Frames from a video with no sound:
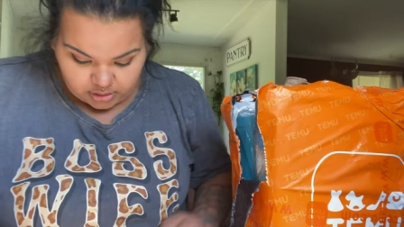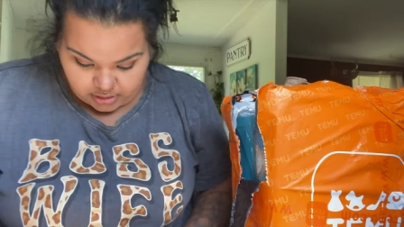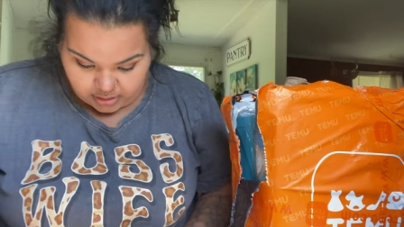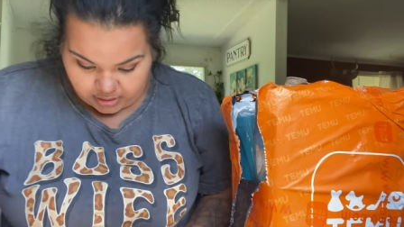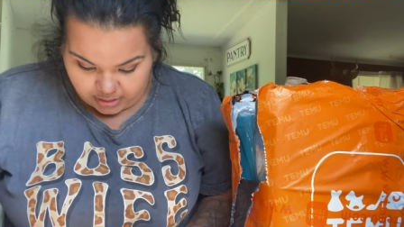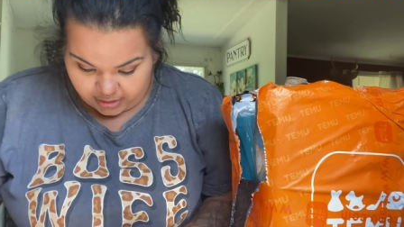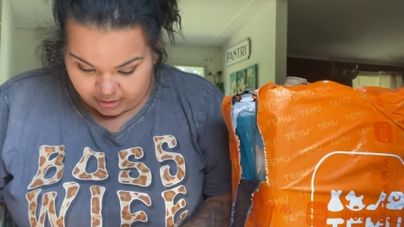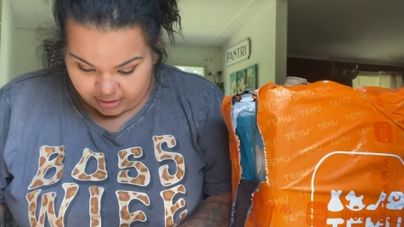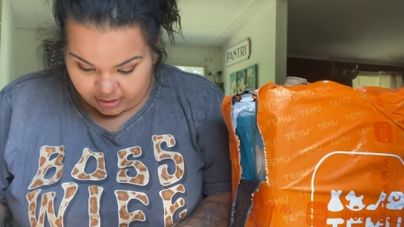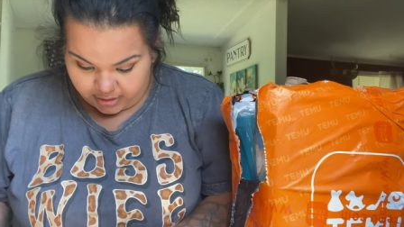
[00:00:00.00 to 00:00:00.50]

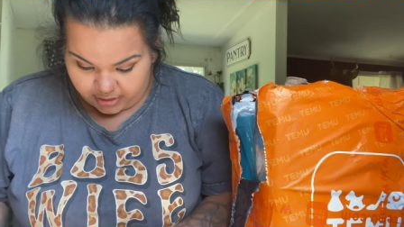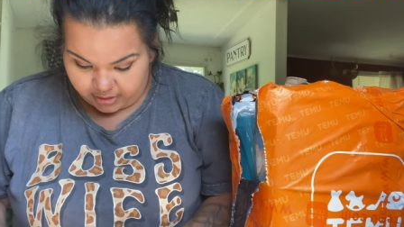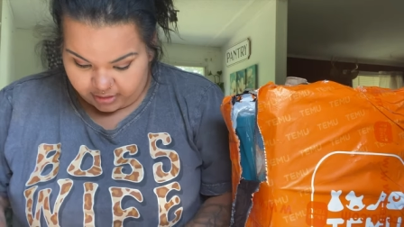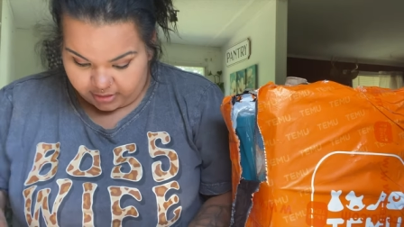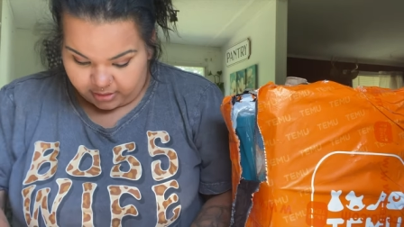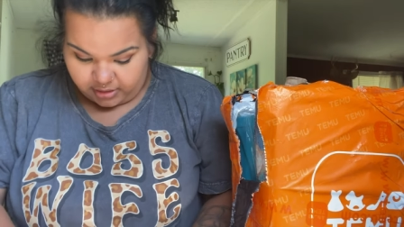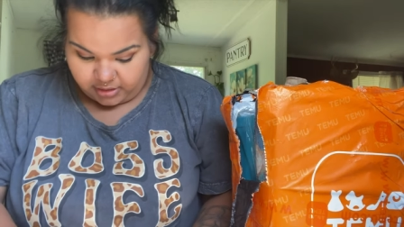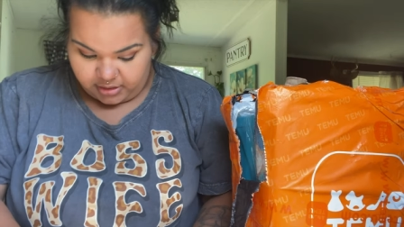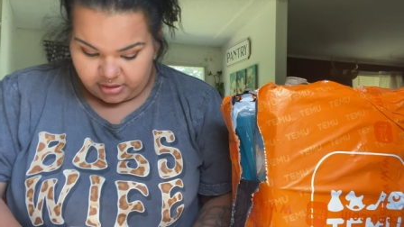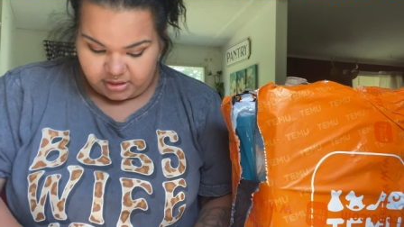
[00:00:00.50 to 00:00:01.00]

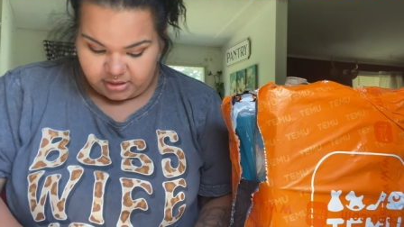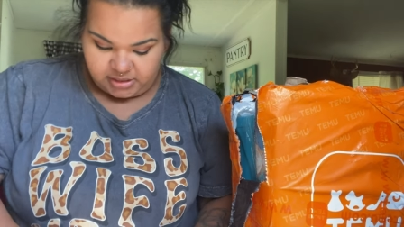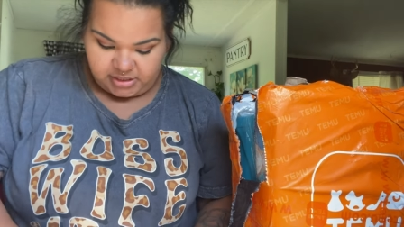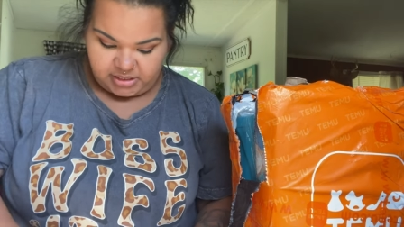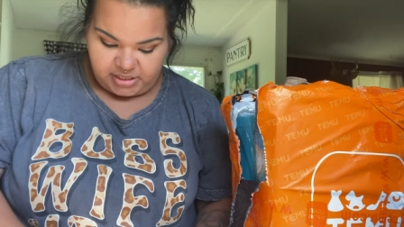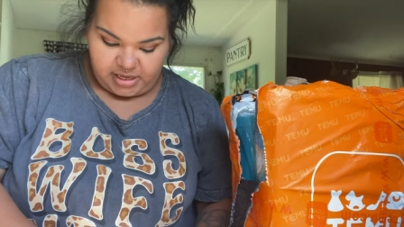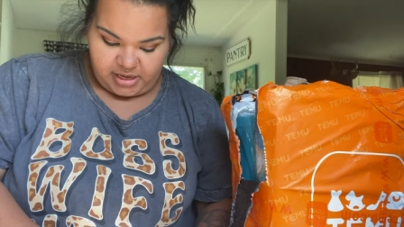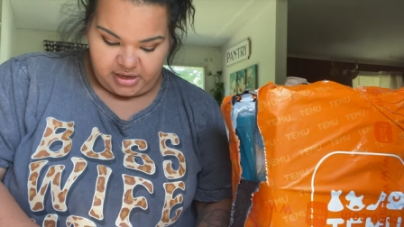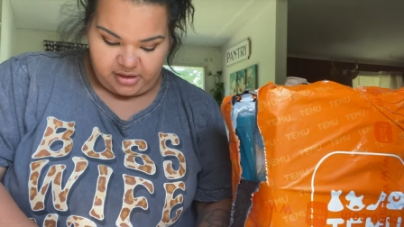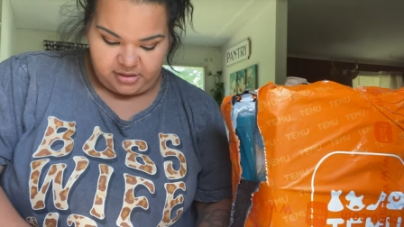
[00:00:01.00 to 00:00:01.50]
And let's
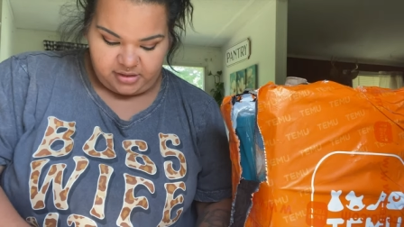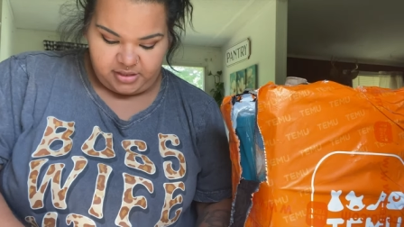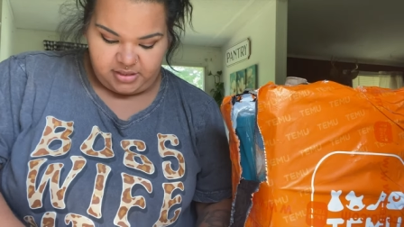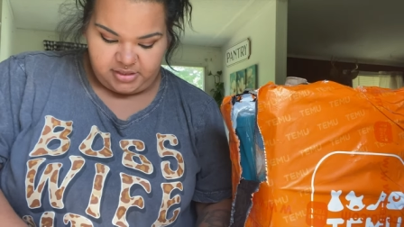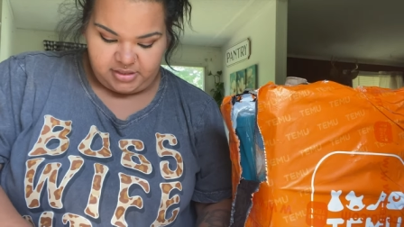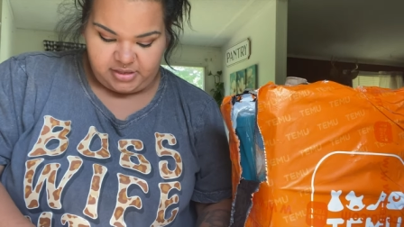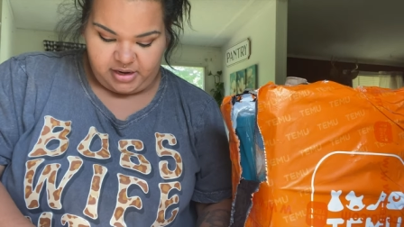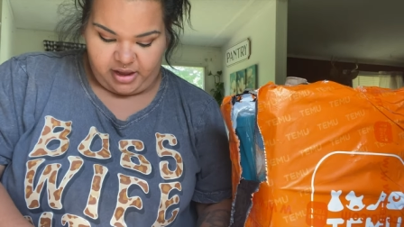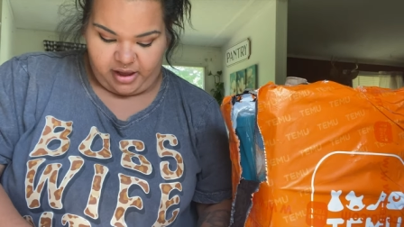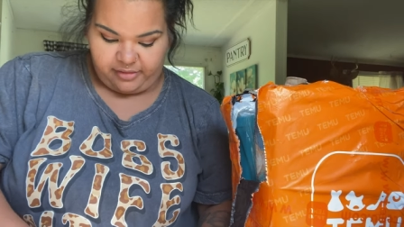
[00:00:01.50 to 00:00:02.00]
see how
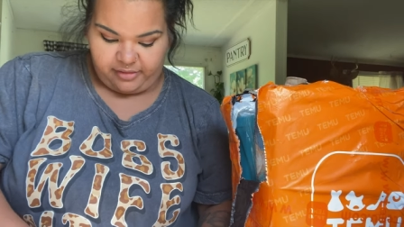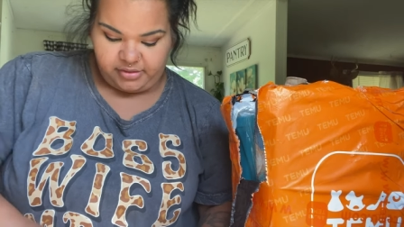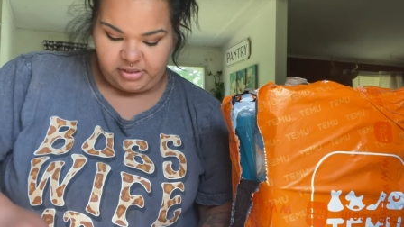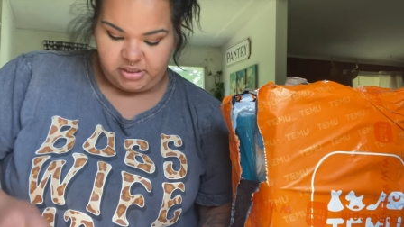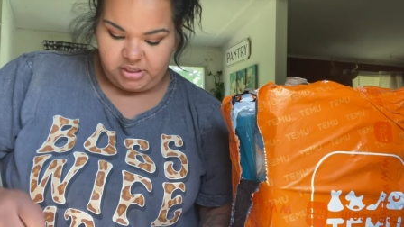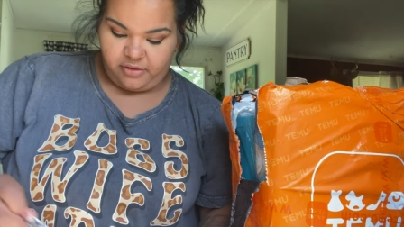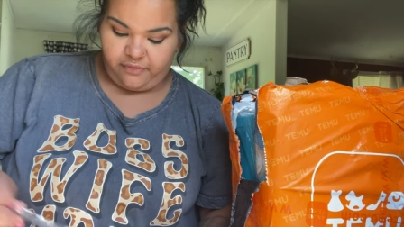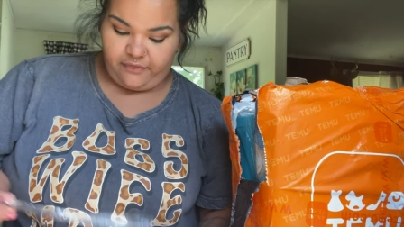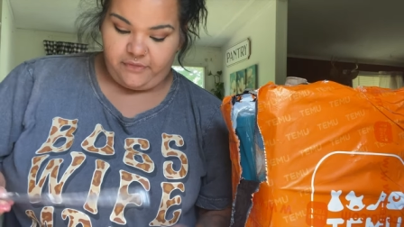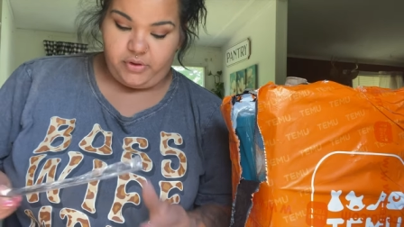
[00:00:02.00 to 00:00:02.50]
these mouths
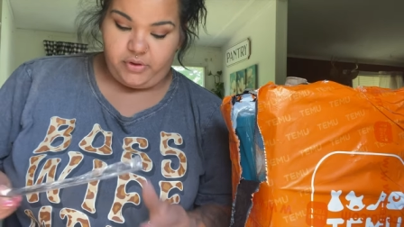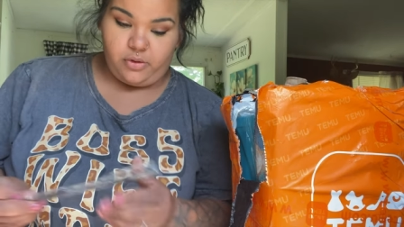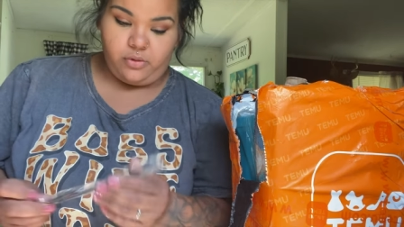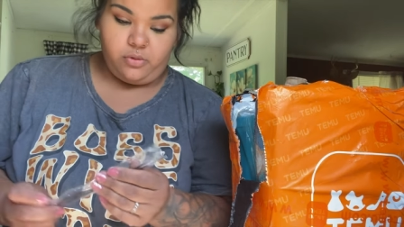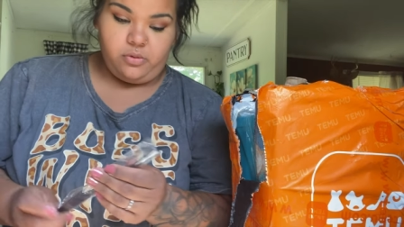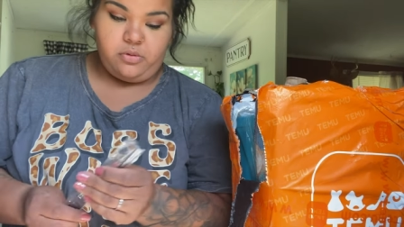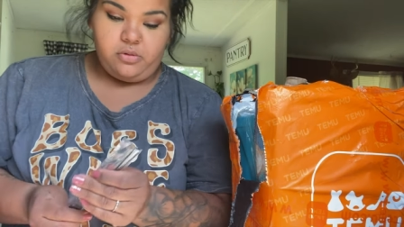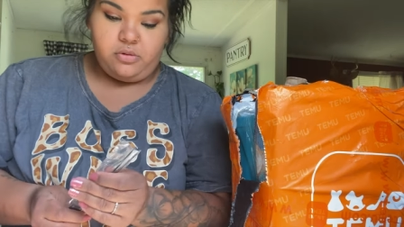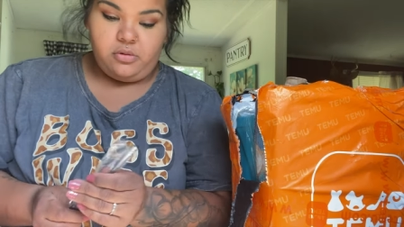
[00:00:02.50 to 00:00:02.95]
feel.